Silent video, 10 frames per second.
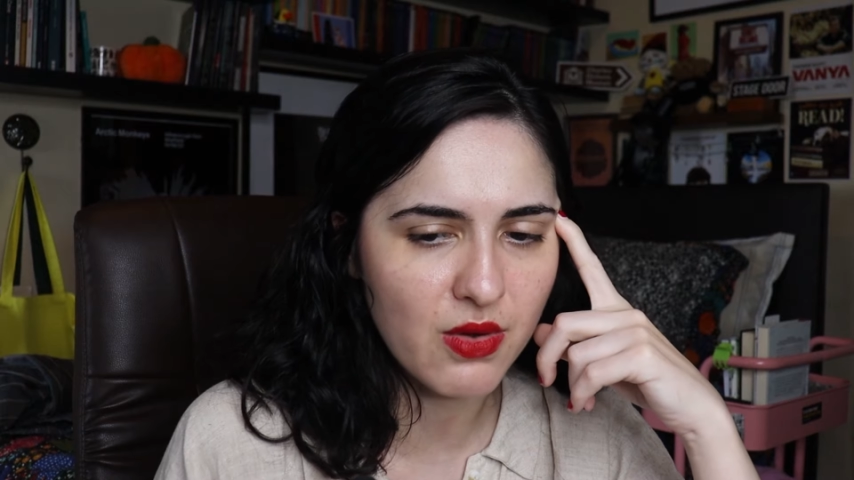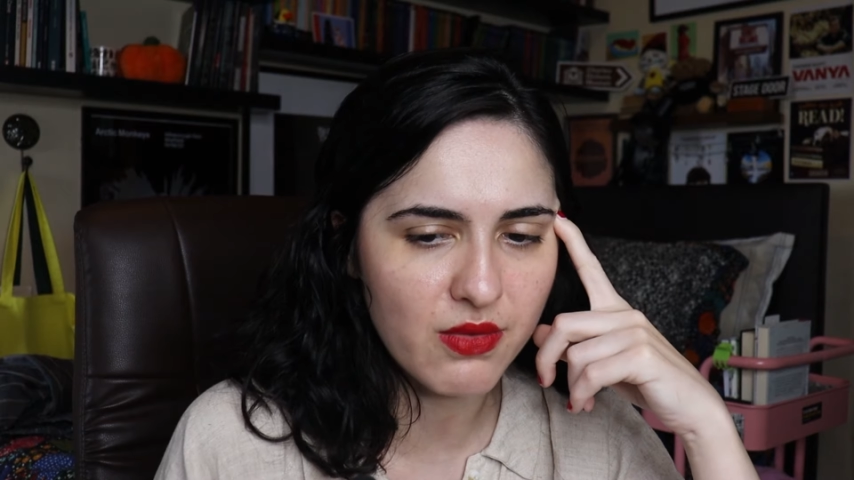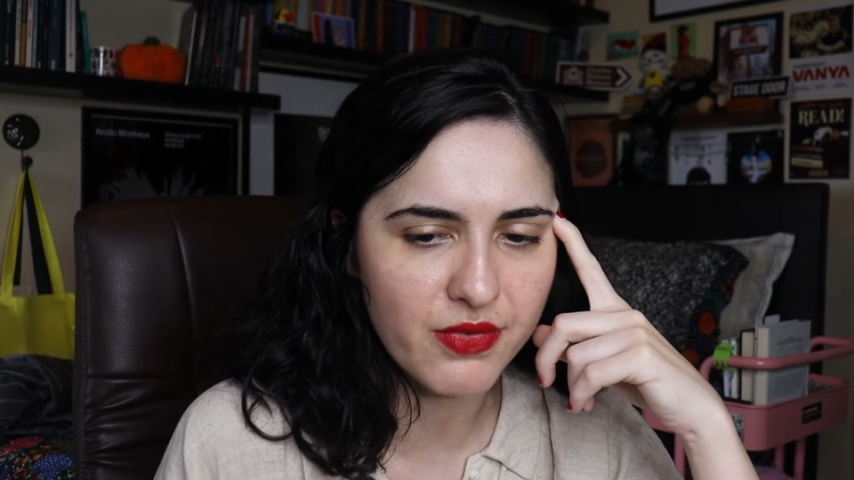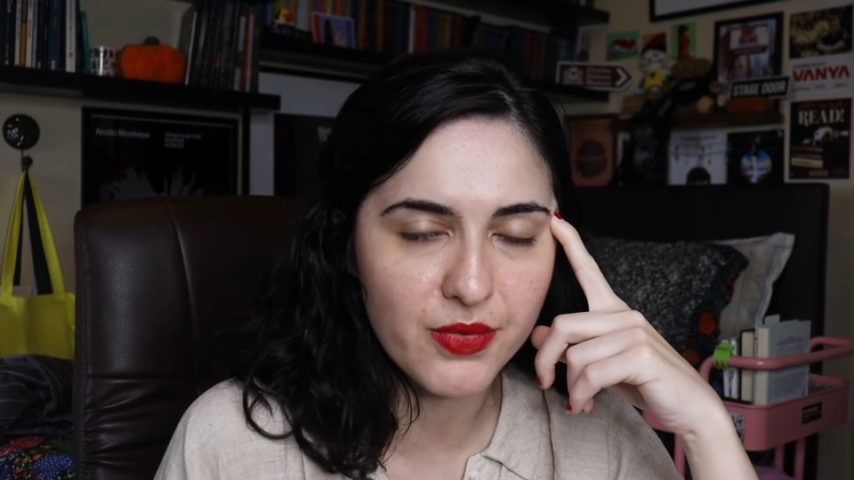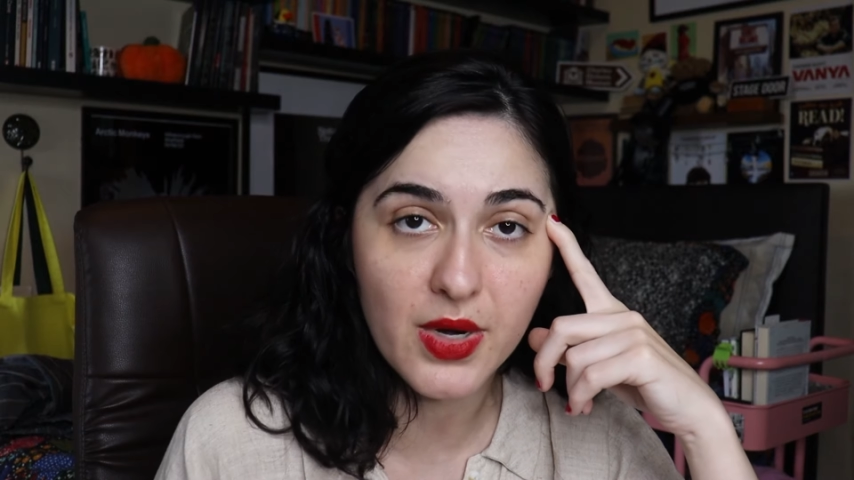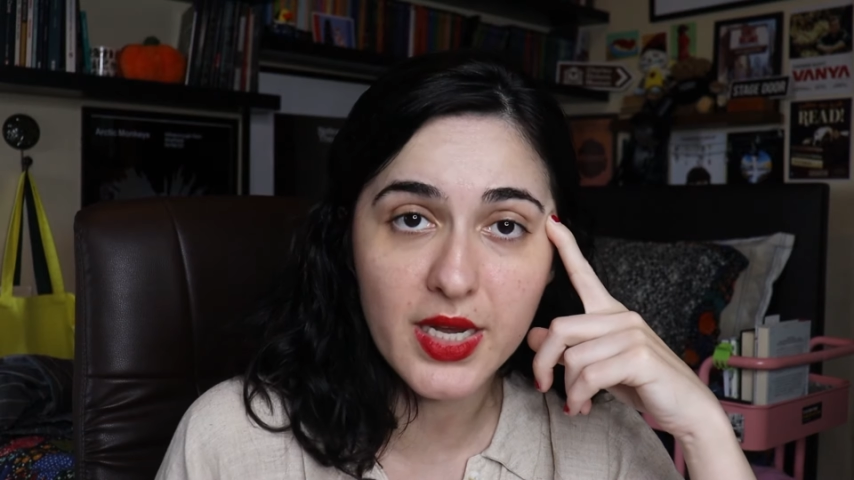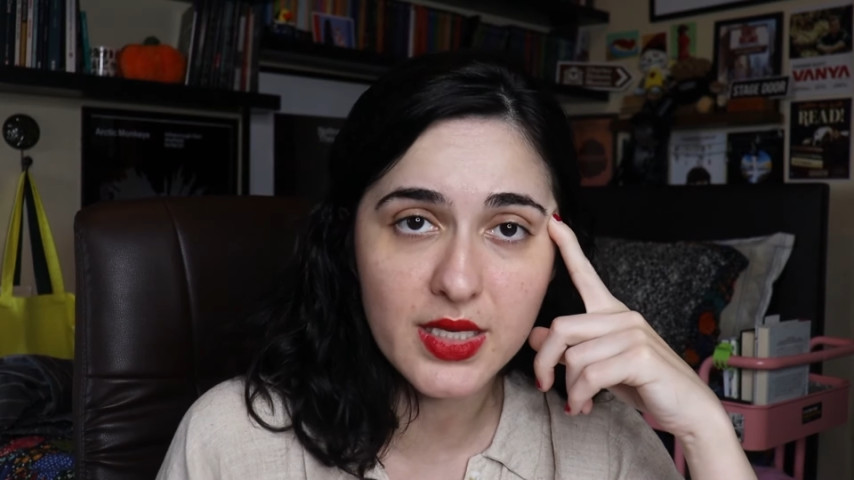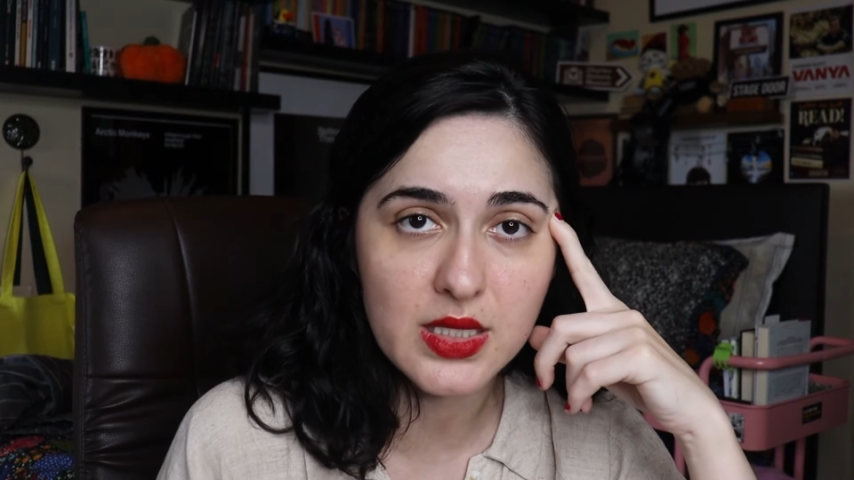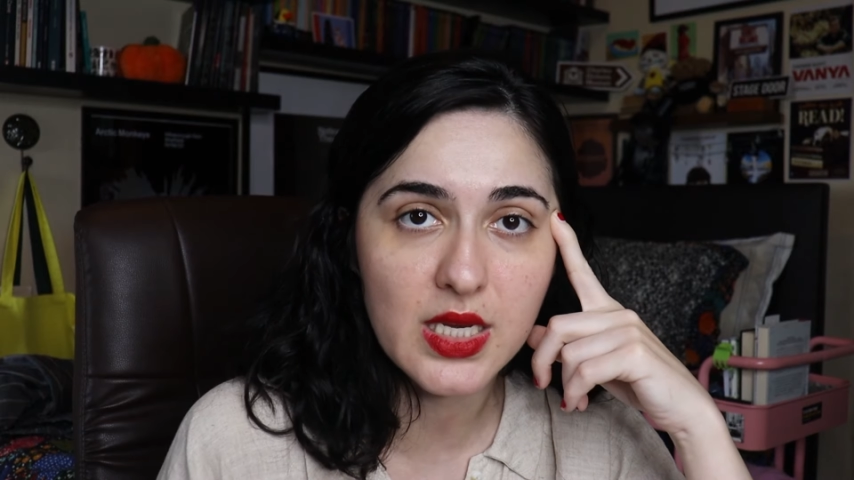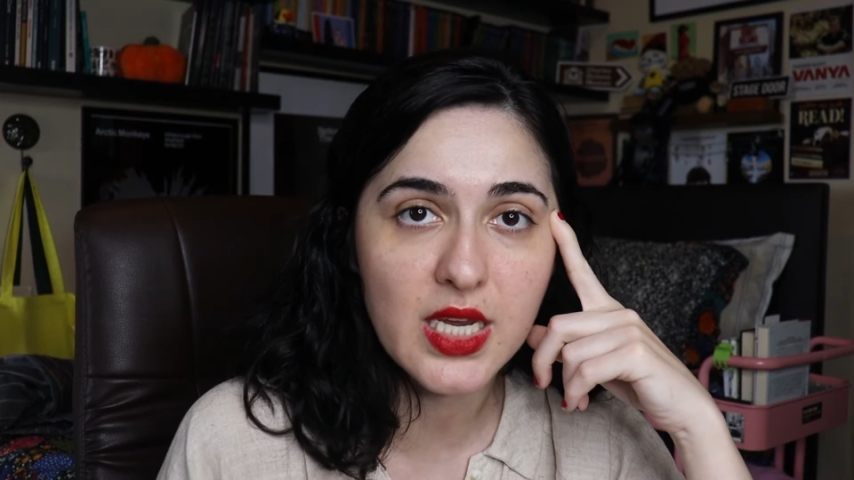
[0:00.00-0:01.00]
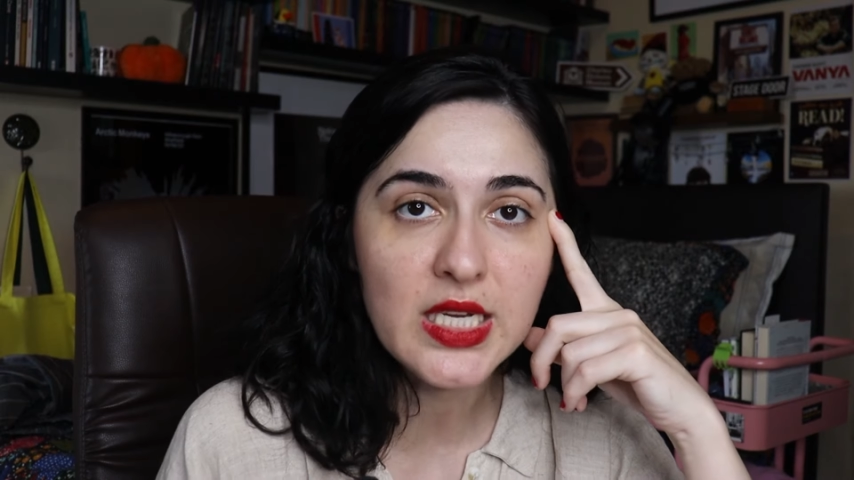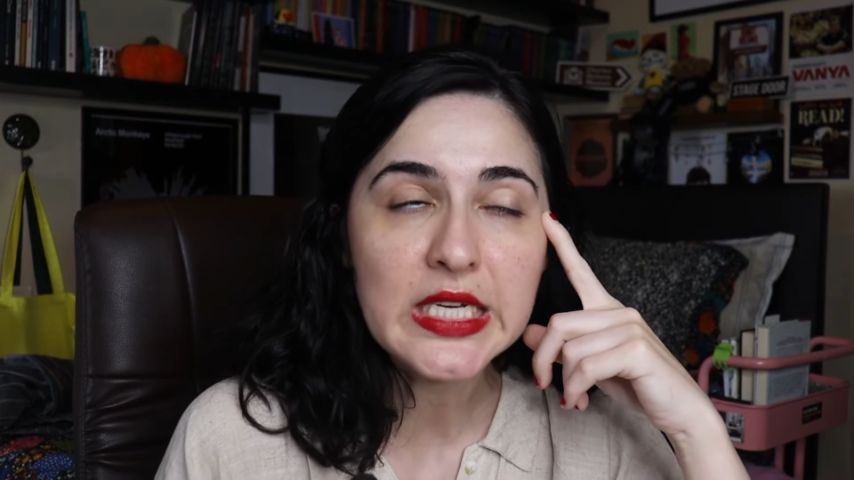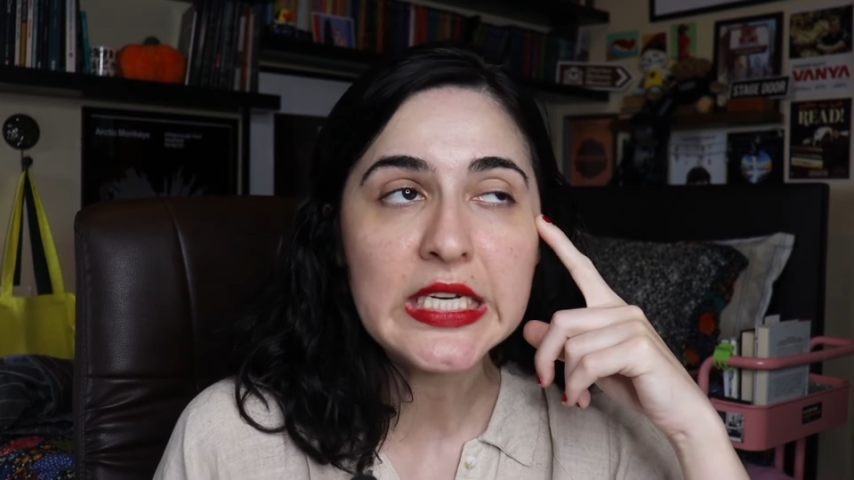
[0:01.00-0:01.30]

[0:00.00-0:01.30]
on Variety,